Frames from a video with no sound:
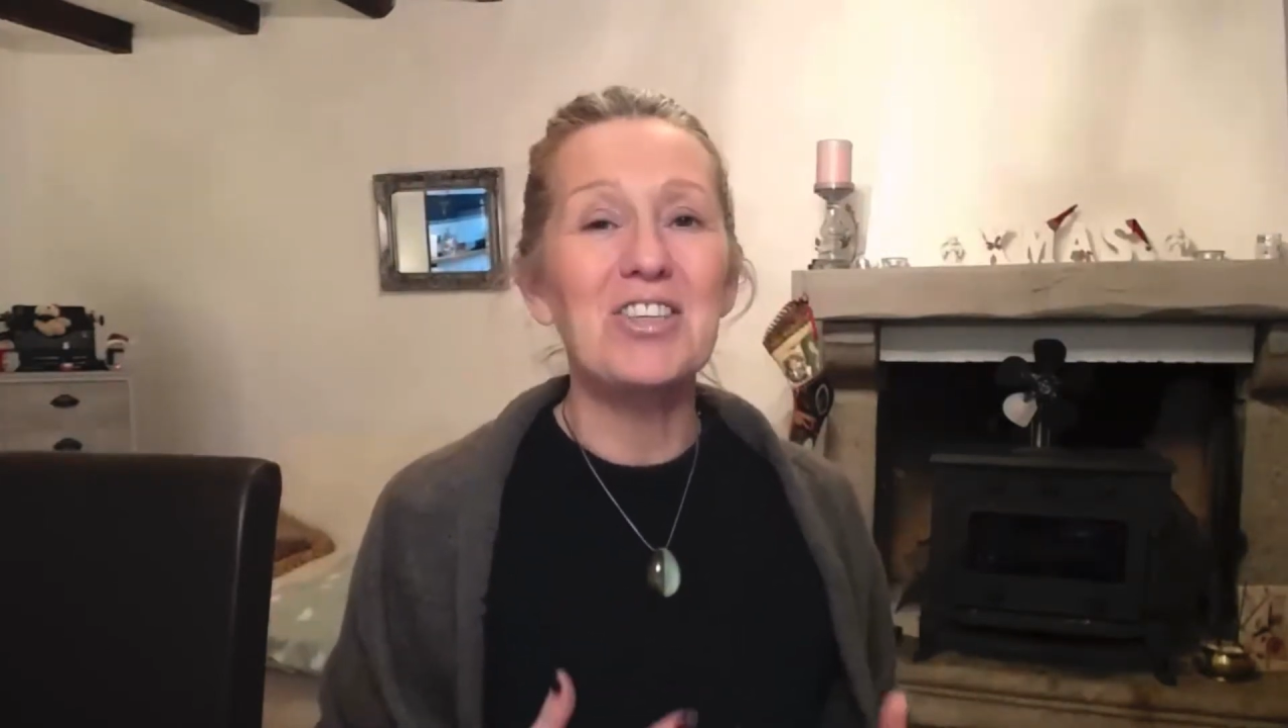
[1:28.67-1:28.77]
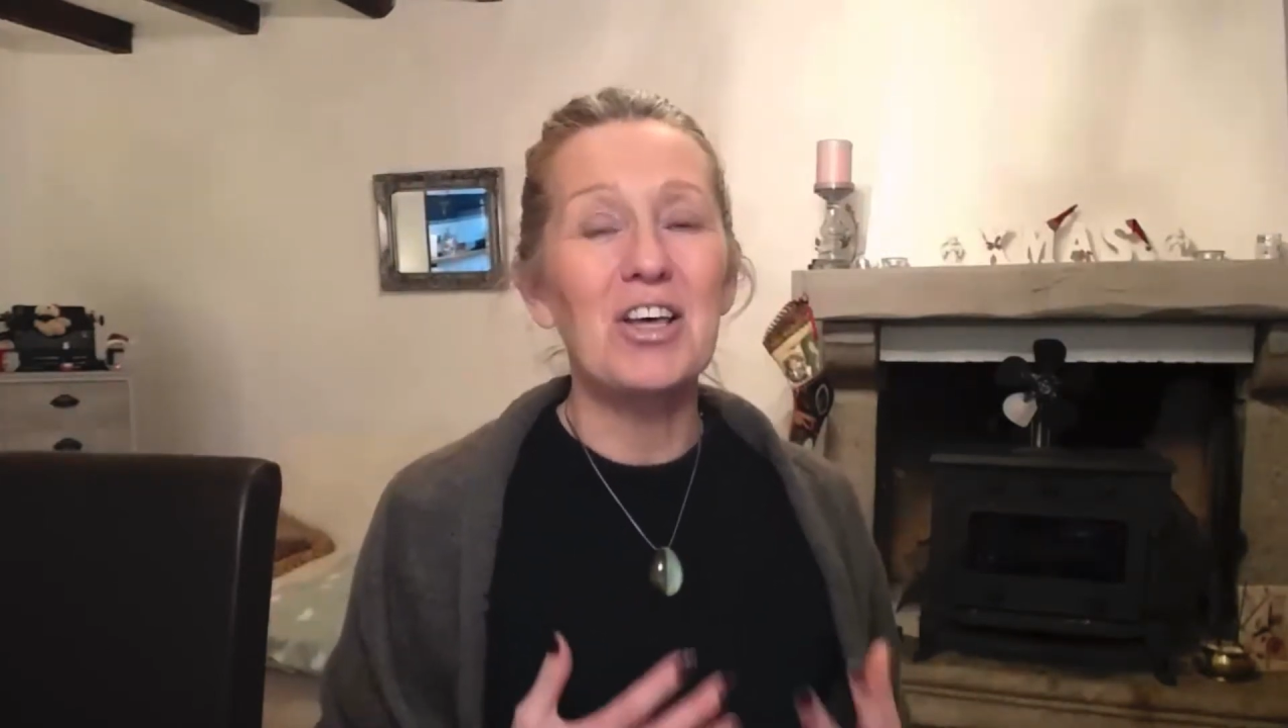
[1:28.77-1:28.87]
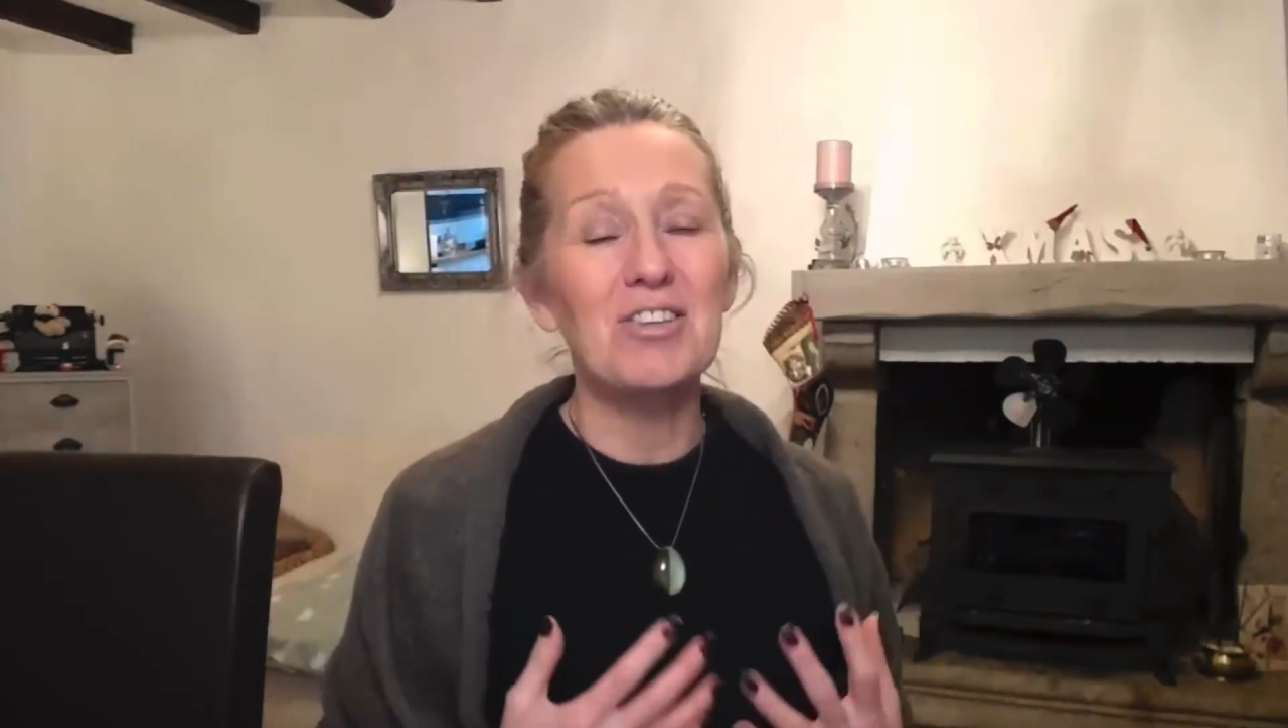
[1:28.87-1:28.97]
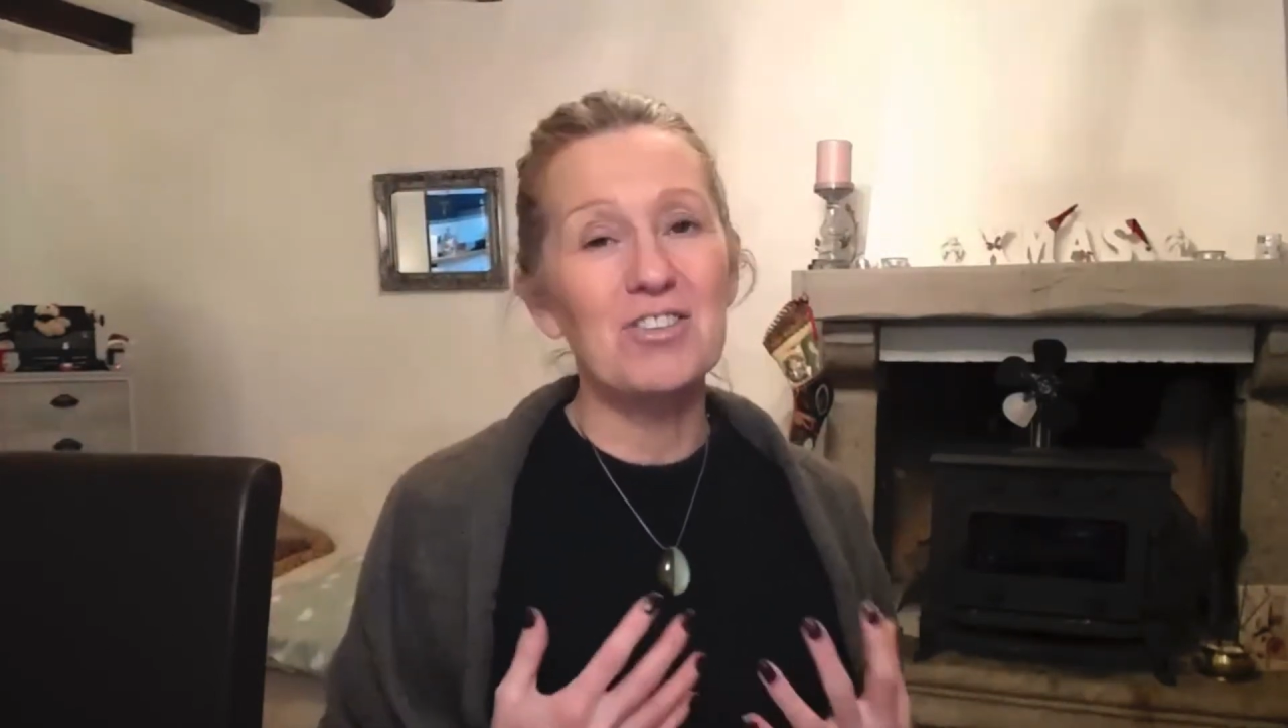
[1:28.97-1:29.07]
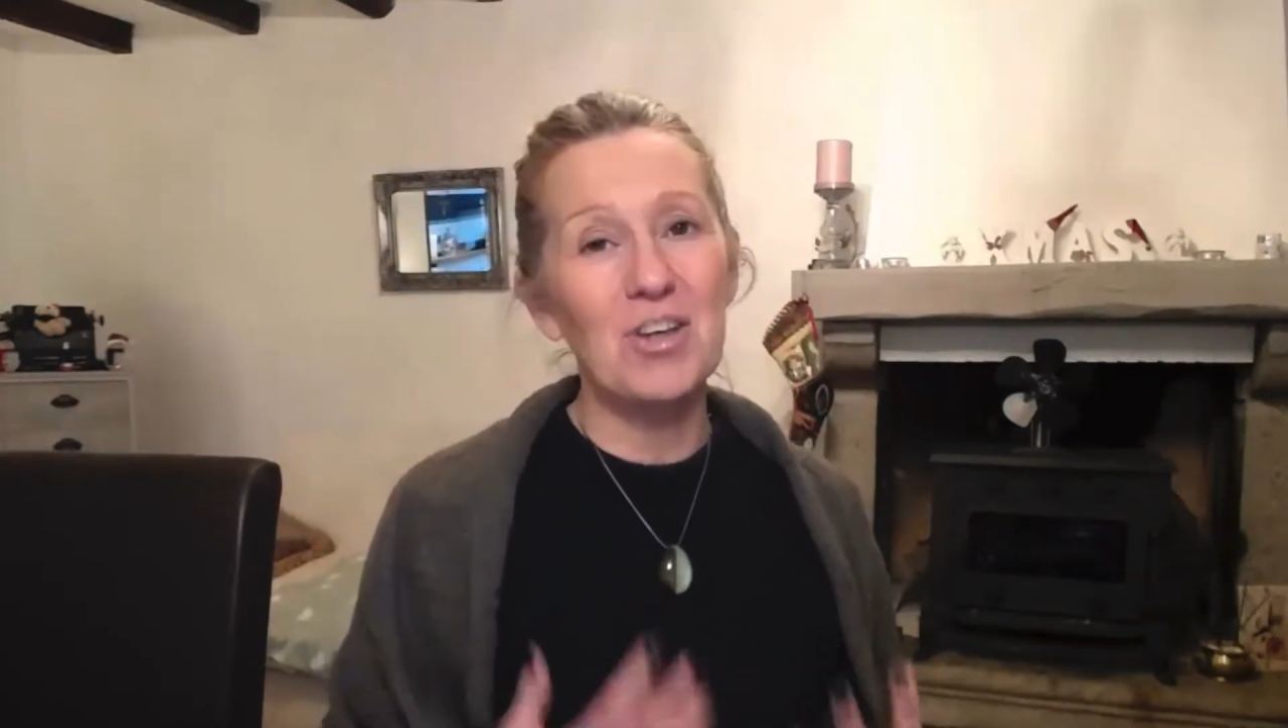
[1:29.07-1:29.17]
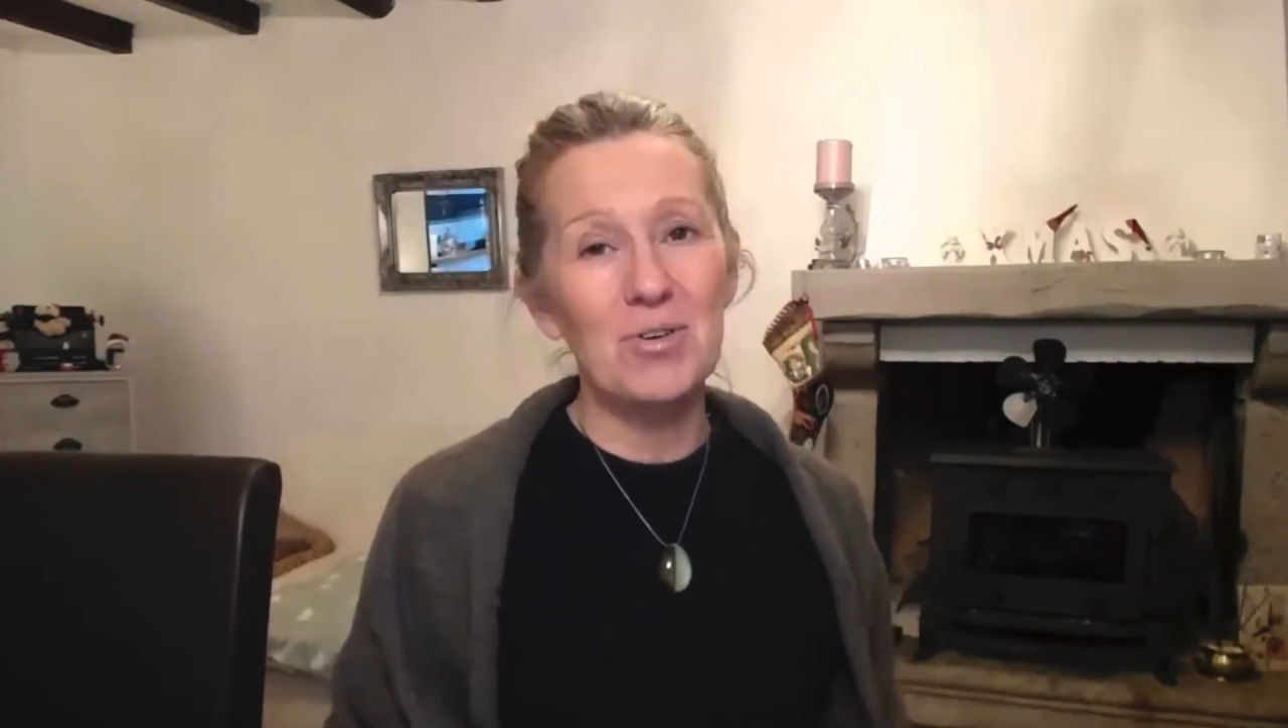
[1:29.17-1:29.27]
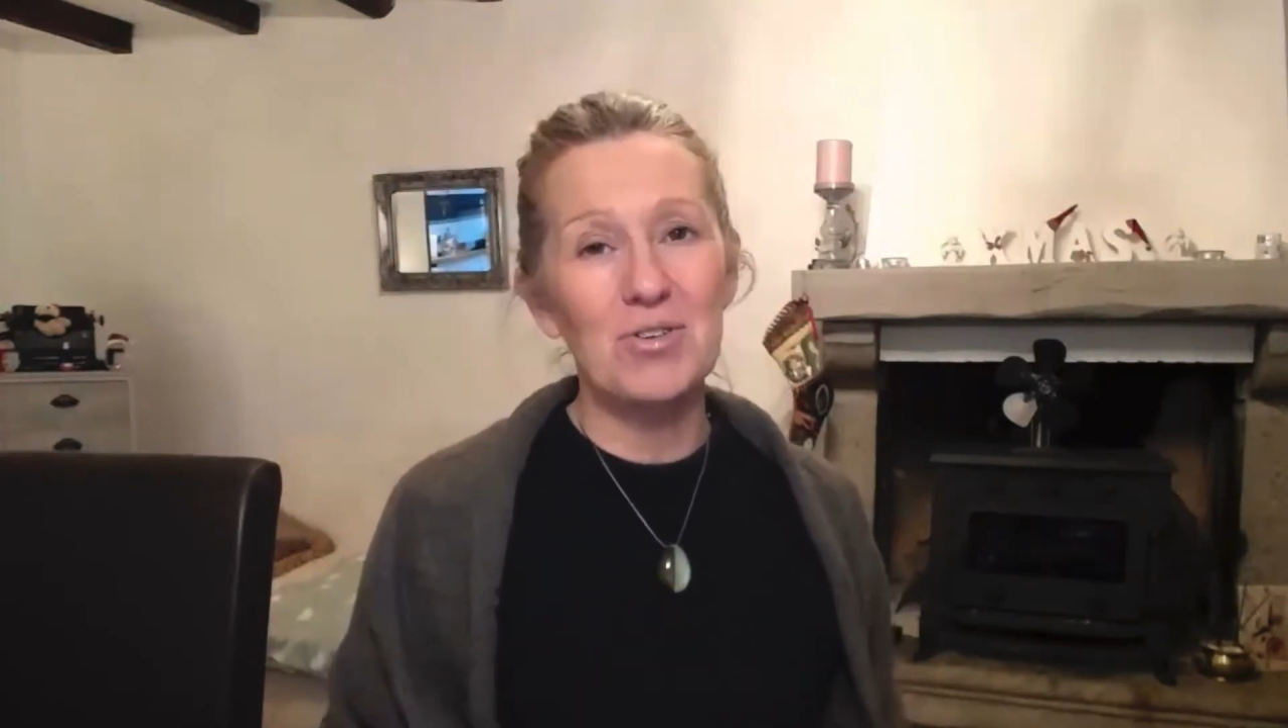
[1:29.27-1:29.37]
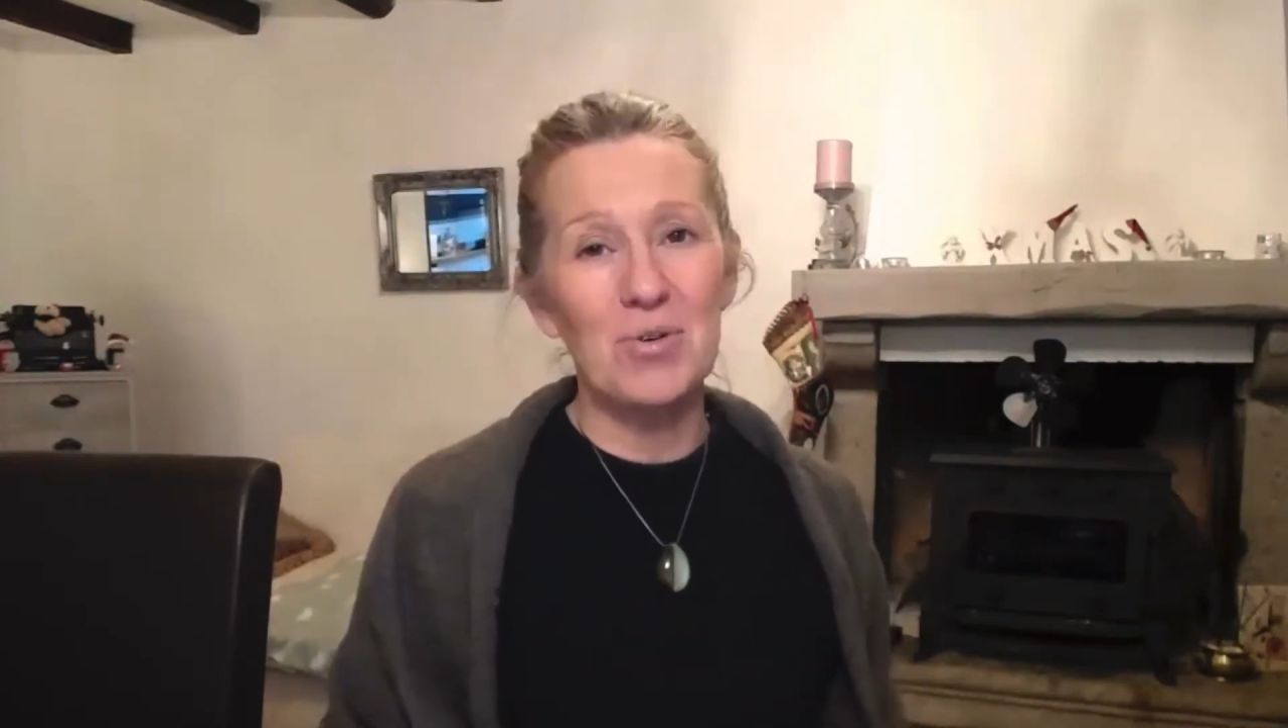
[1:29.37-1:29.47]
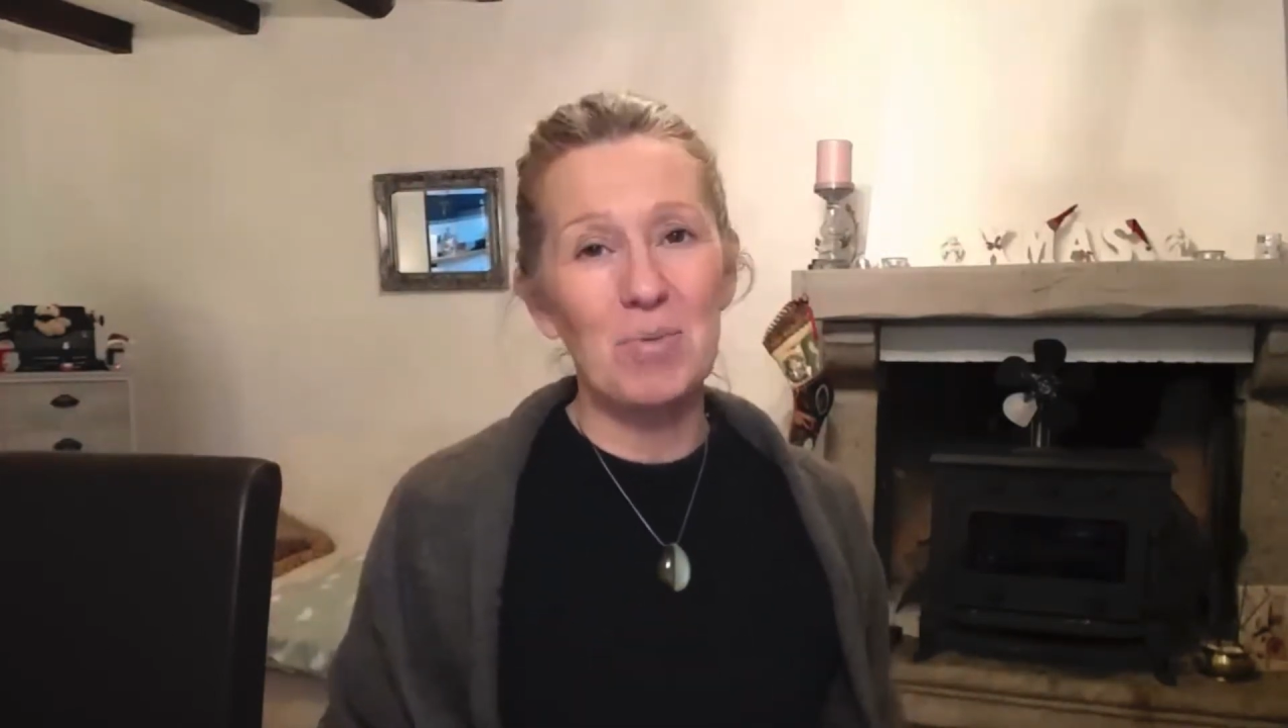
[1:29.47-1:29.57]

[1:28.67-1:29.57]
social